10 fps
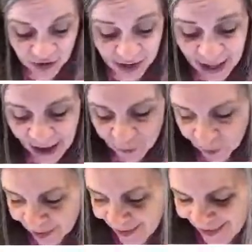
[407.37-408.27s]
I have
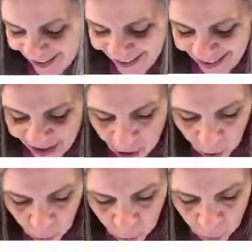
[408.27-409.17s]
one.
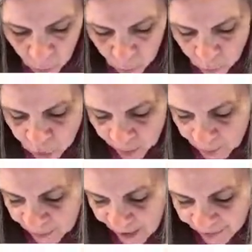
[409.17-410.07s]
Ooh, do I
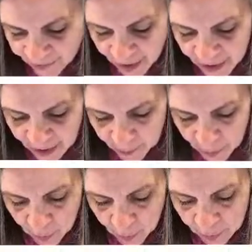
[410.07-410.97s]
want that side up?
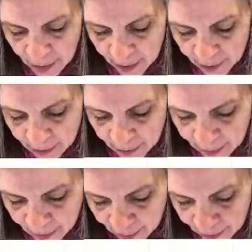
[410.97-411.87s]
Hold on.
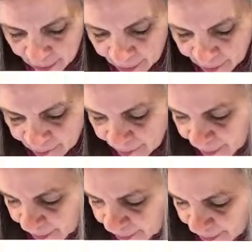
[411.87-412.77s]
Let's
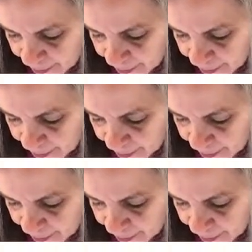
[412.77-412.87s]
look.